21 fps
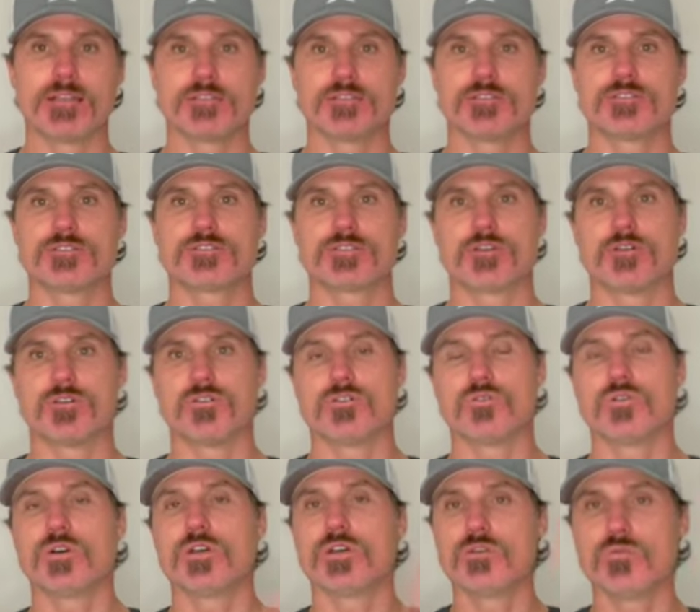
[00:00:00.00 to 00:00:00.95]

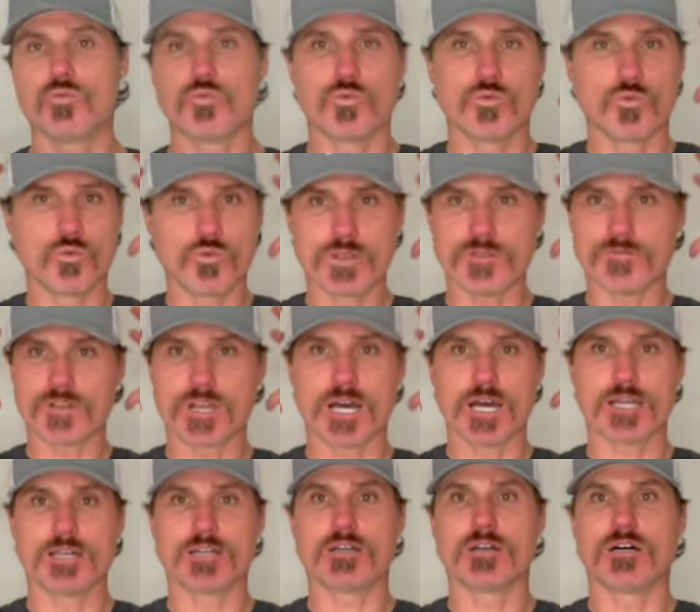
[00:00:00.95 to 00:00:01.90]
so we've
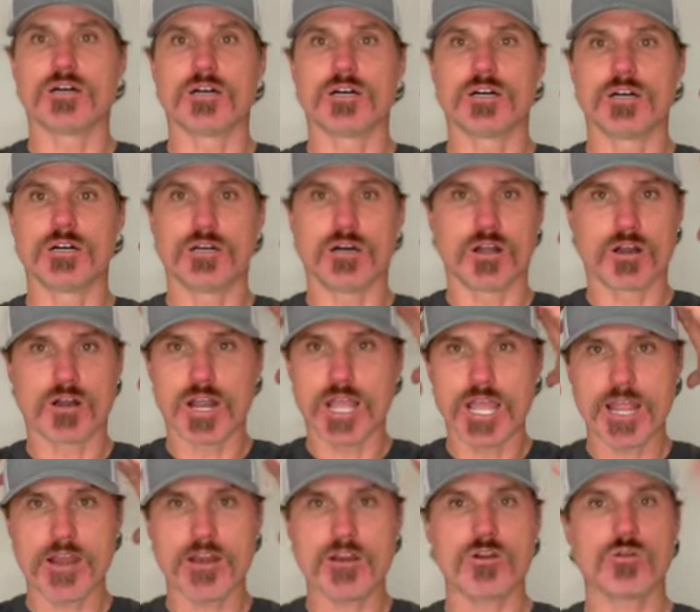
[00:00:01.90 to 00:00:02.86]
got our
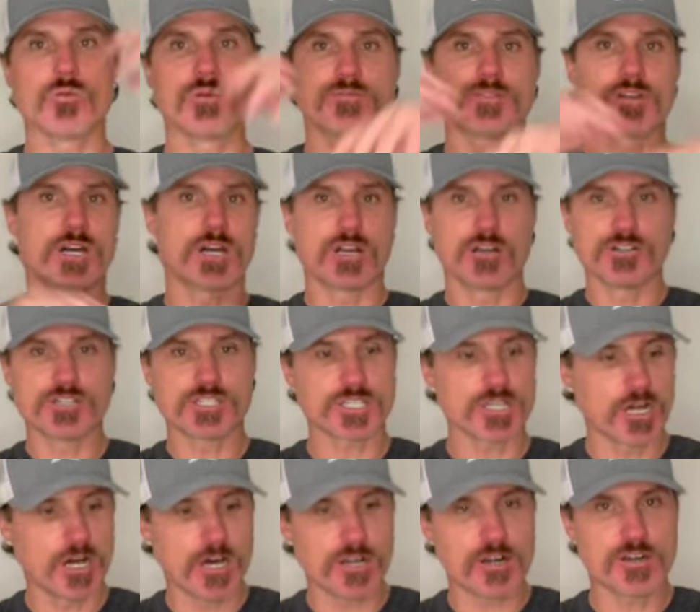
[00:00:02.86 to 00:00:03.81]
hair, we've got
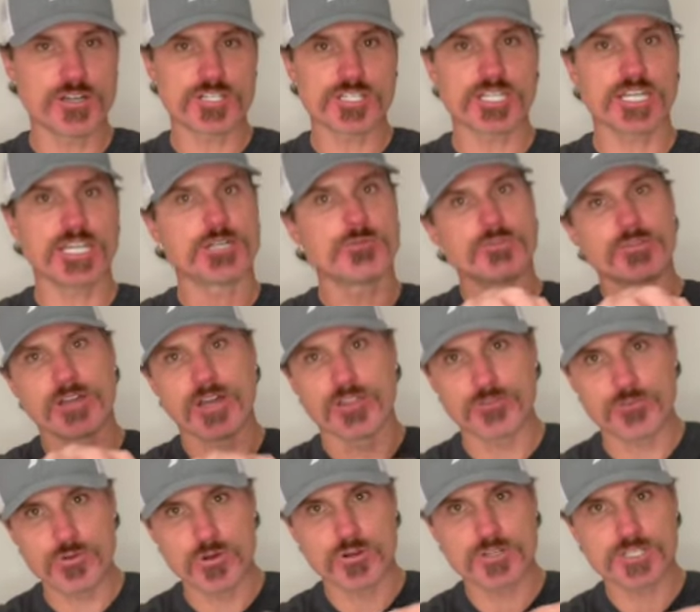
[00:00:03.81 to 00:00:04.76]
on our skin, we've got
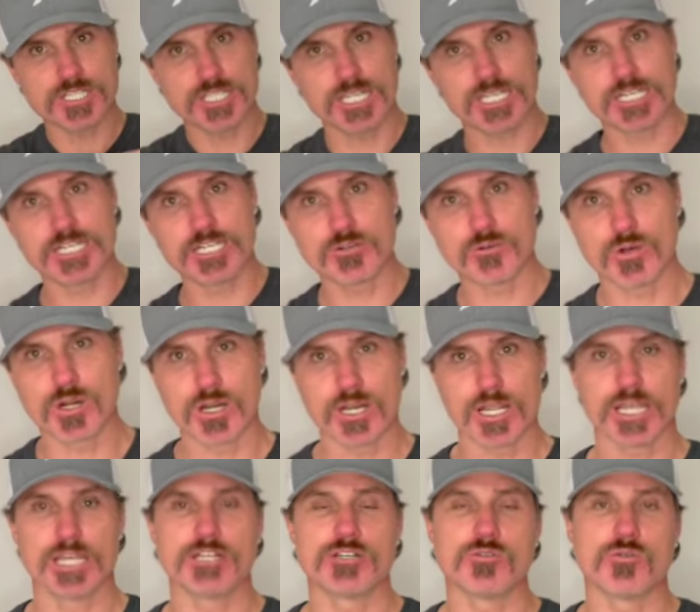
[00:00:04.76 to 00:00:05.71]
through our skin into
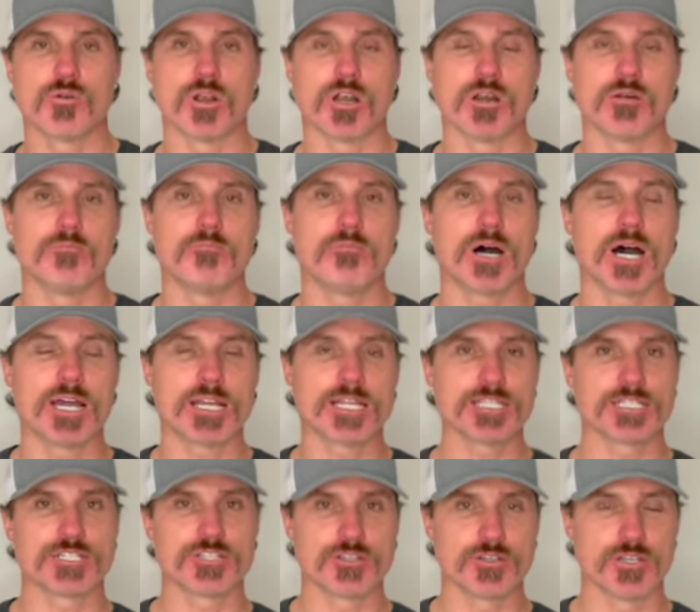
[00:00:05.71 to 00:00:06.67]
our body,
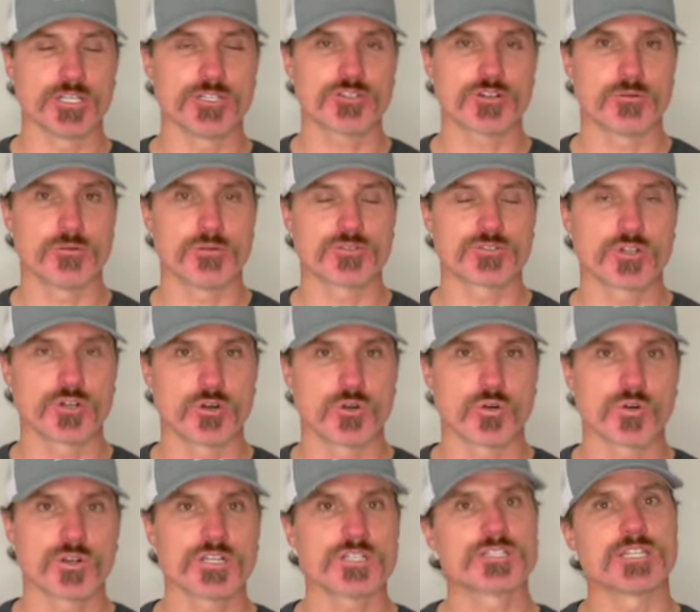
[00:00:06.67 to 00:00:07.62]
into internal
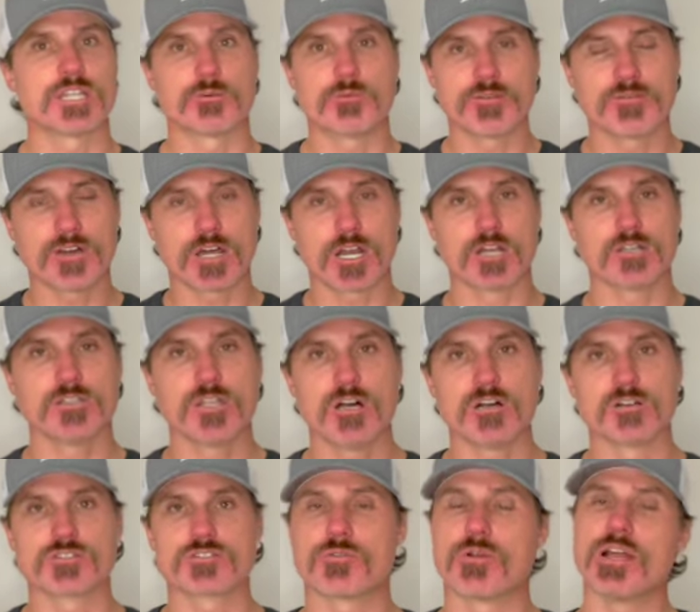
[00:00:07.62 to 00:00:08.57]
organs. Then we've got our
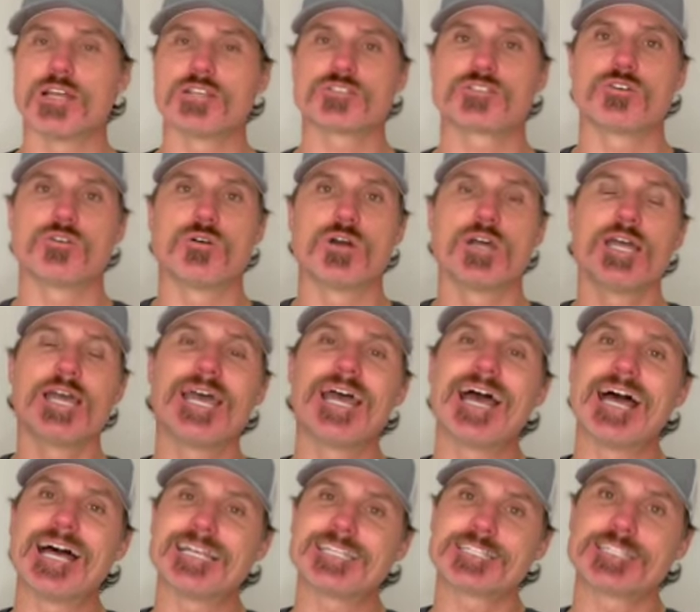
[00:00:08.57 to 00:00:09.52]
lungs, right? So
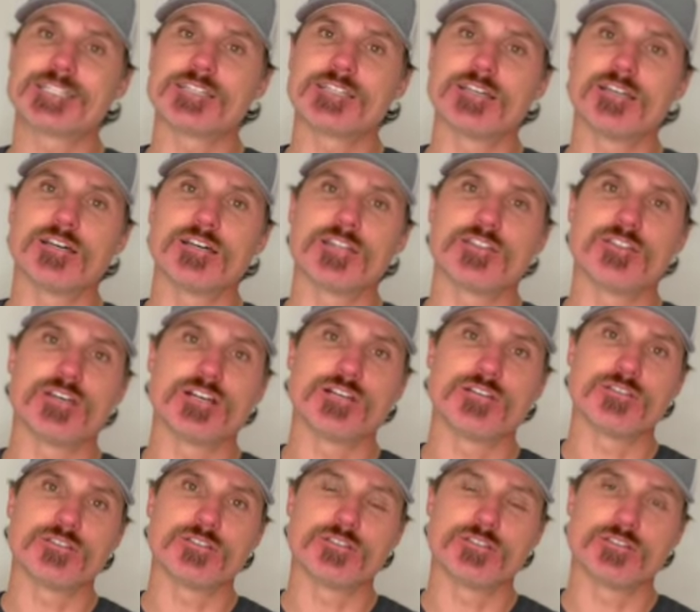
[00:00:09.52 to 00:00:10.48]
as
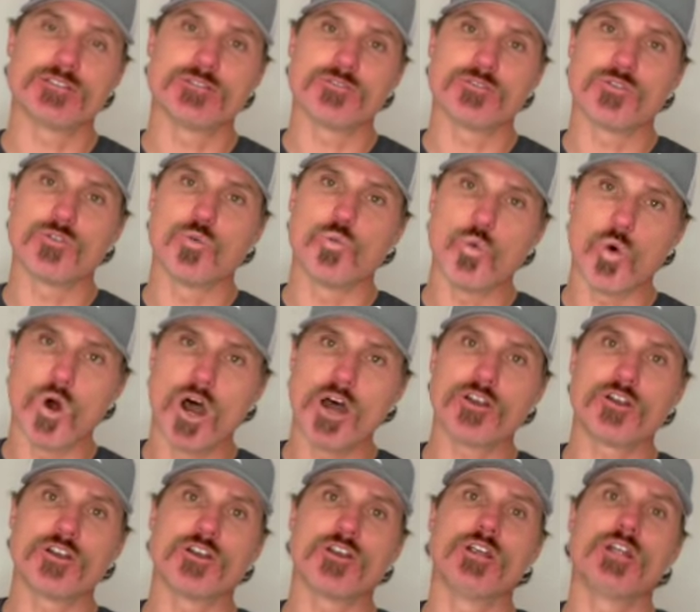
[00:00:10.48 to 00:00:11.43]
the
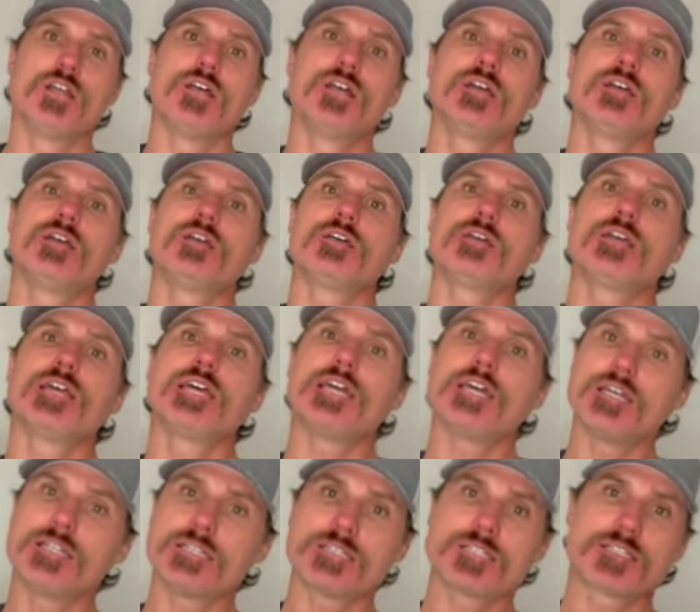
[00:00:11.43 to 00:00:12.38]
water
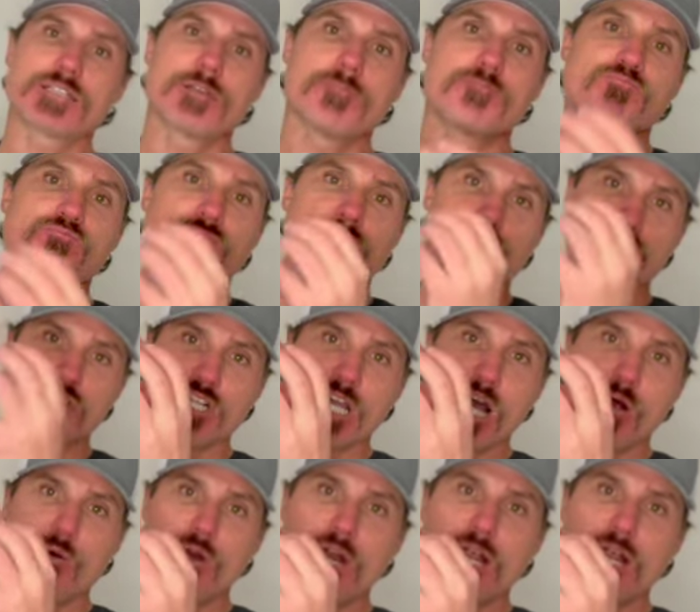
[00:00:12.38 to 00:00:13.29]
hits the shower